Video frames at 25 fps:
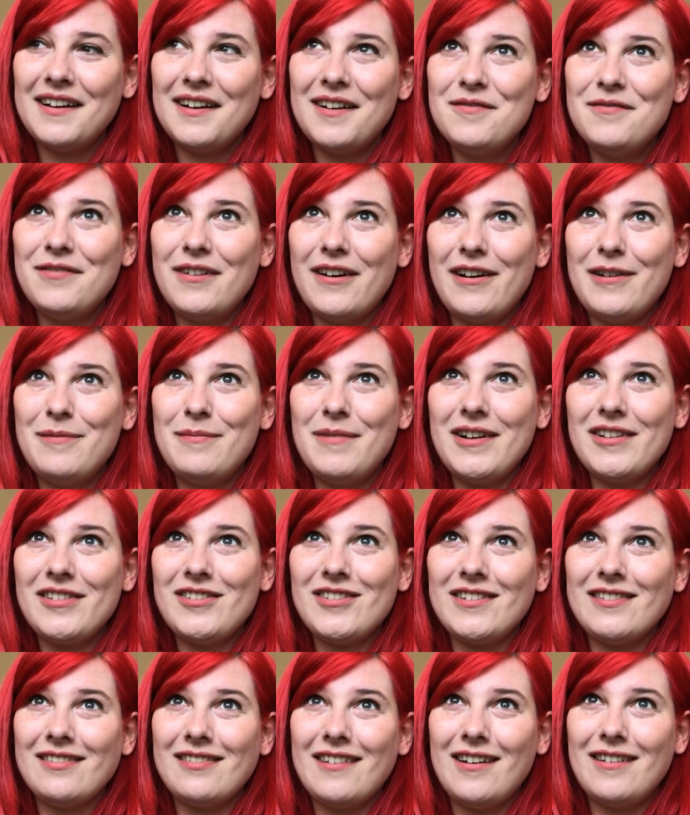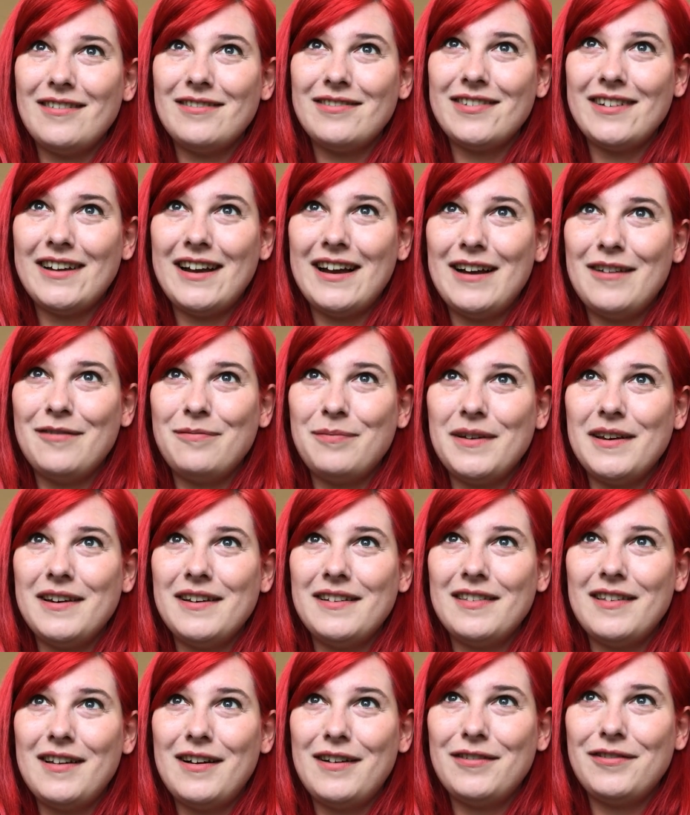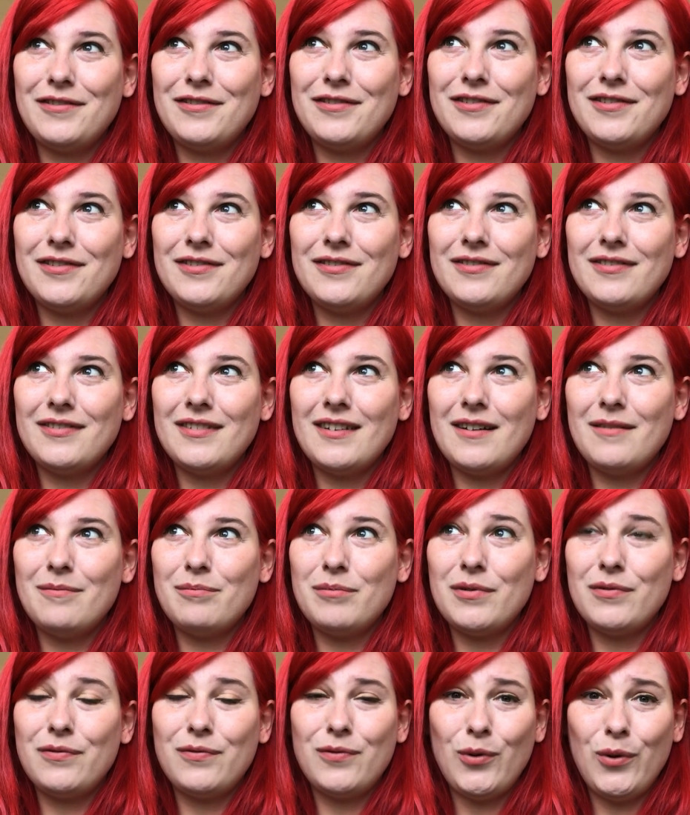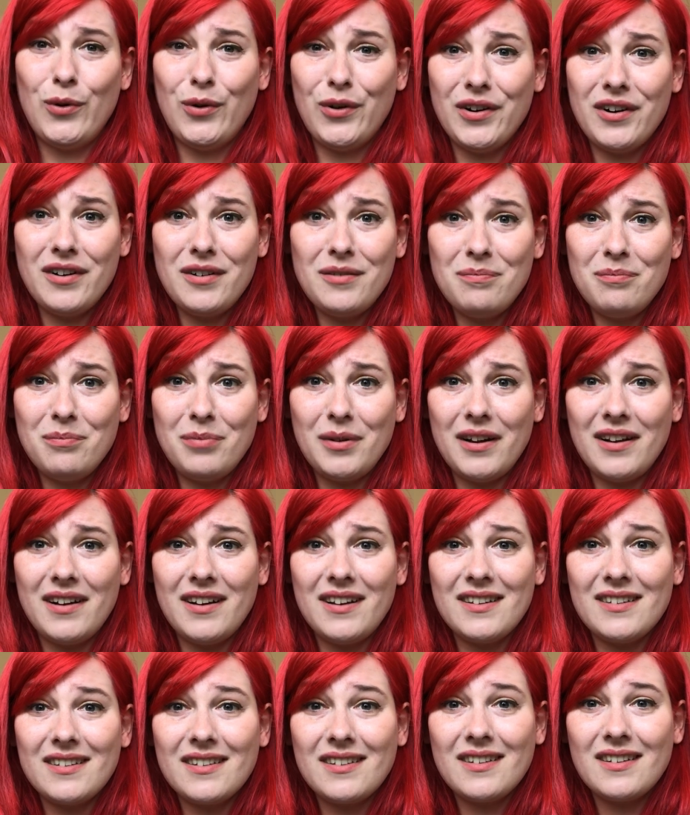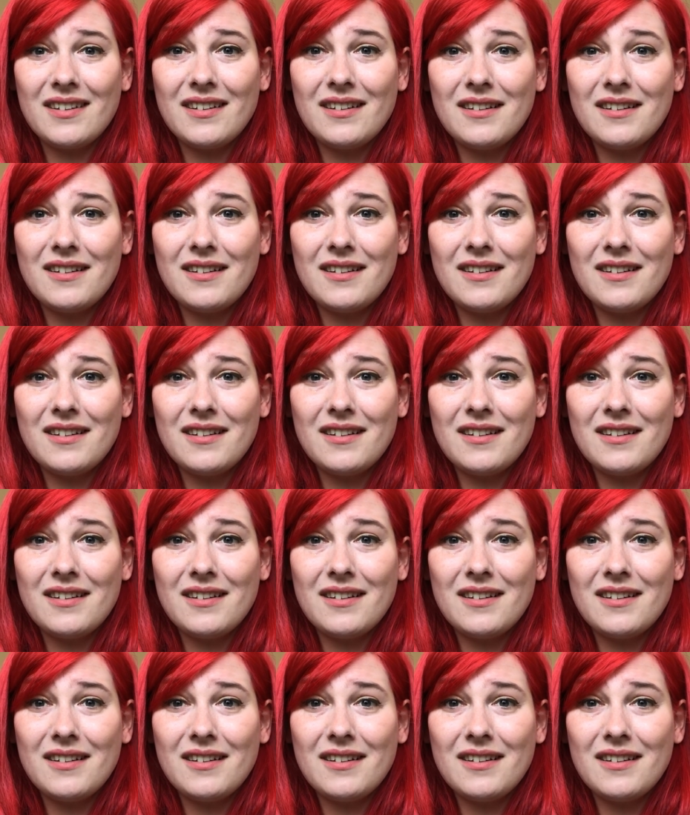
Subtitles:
I'm very much in love. I have been in love before, but